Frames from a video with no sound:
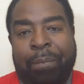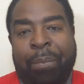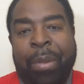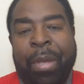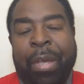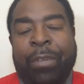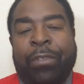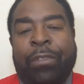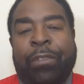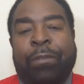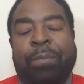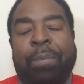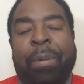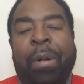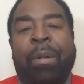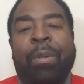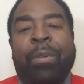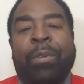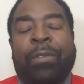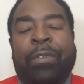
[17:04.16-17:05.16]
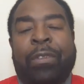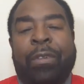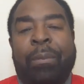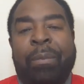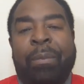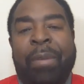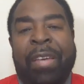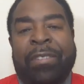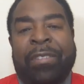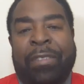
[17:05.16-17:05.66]
be exposed to
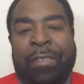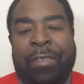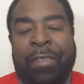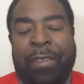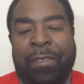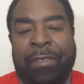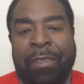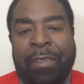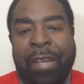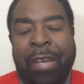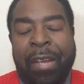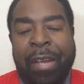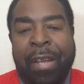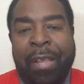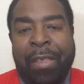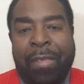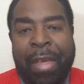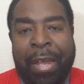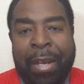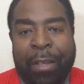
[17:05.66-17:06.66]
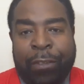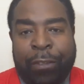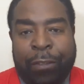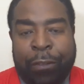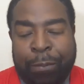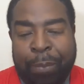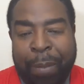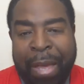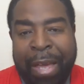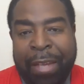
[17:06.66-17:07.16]
messages that
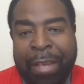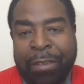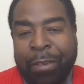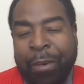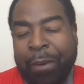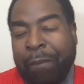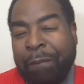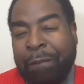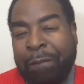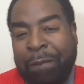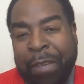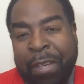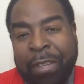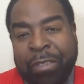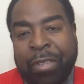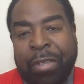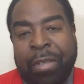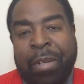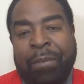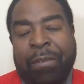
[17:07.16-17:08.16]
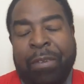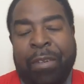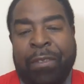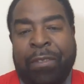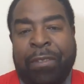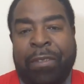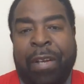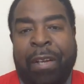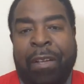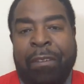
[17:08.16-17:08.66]
expand your vision of
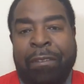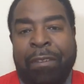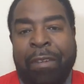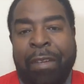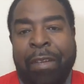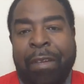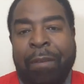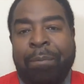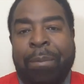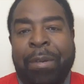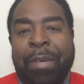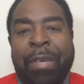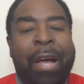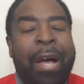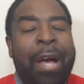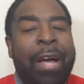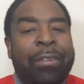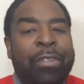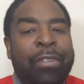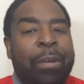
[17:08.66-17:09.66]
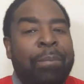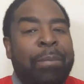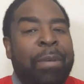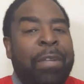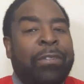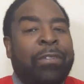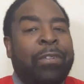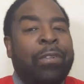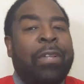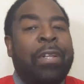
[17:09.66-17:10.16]
yourself beyond your
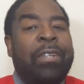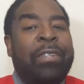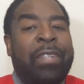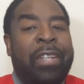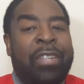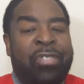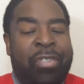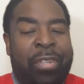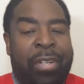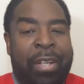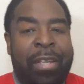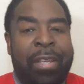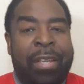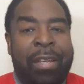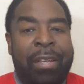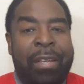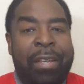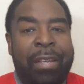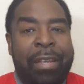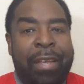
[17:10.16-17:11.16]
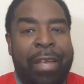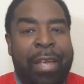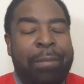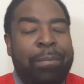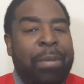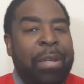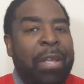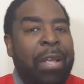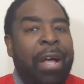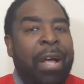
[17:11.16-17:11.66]
mental conditioning
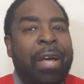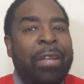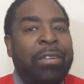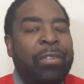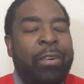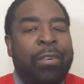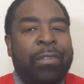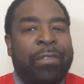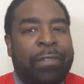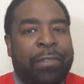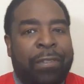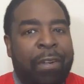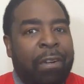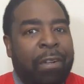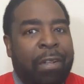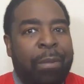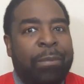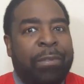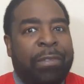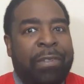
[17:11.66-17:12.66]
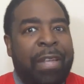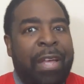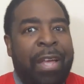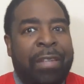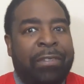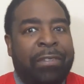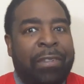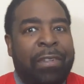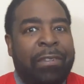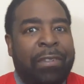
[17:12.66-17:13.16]
and beyond your
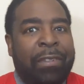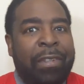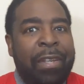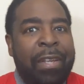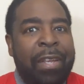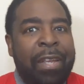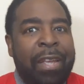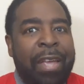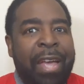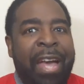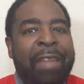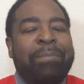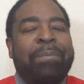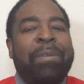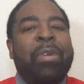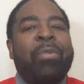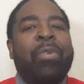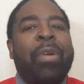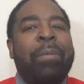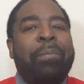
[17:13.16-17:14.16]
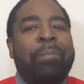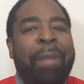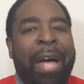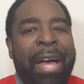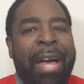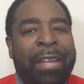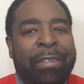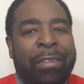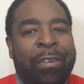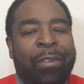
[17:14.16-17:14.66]
circumstances, and be
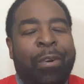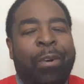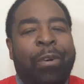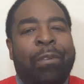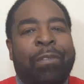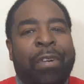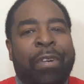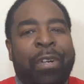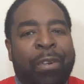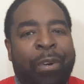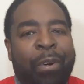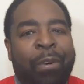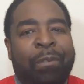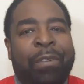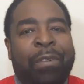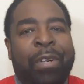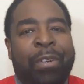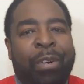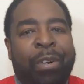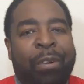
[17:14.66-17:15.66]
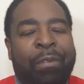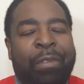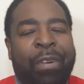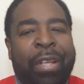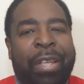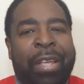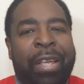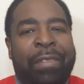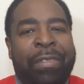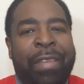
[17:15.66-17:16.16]
reminded over and over and over
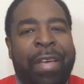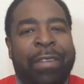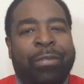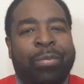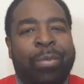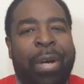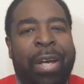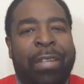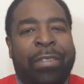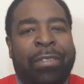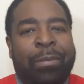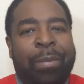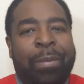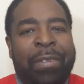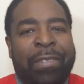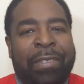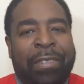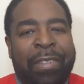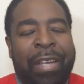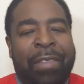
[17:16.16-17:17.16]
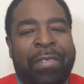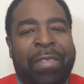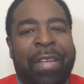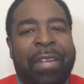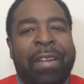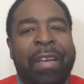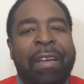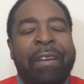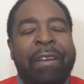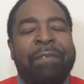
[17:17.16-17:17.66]
again. That's why it's been said
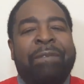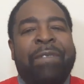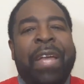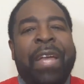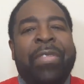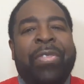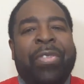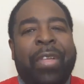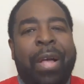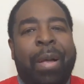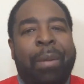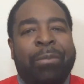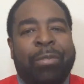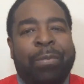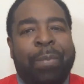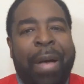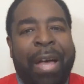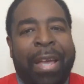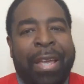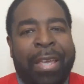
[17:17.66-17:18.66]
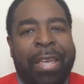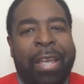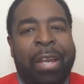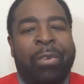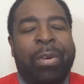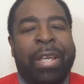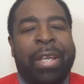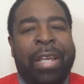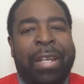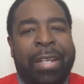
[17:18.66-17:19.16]
that faith comes by
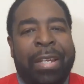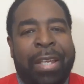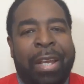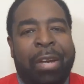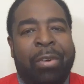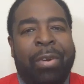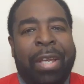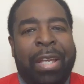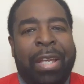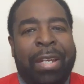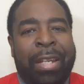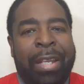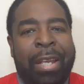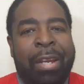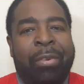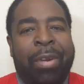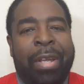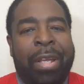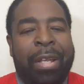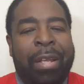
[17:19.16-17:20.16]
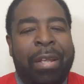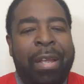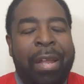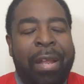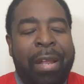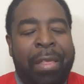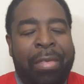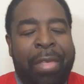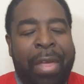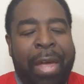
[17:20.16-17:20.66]
hearing and hearing and hearing,
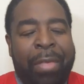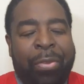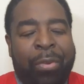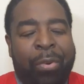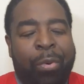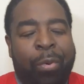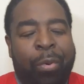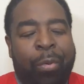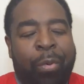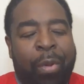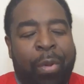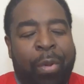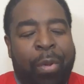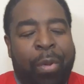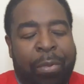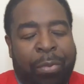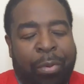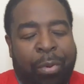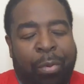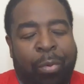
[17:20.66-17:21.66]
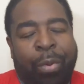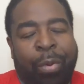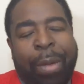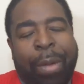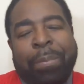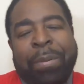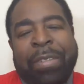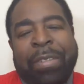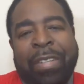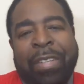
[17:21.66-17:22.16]
that through
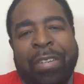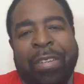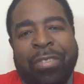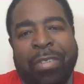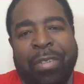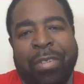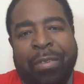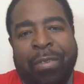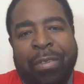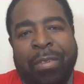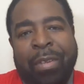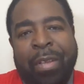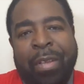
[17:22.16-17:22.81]
repetition,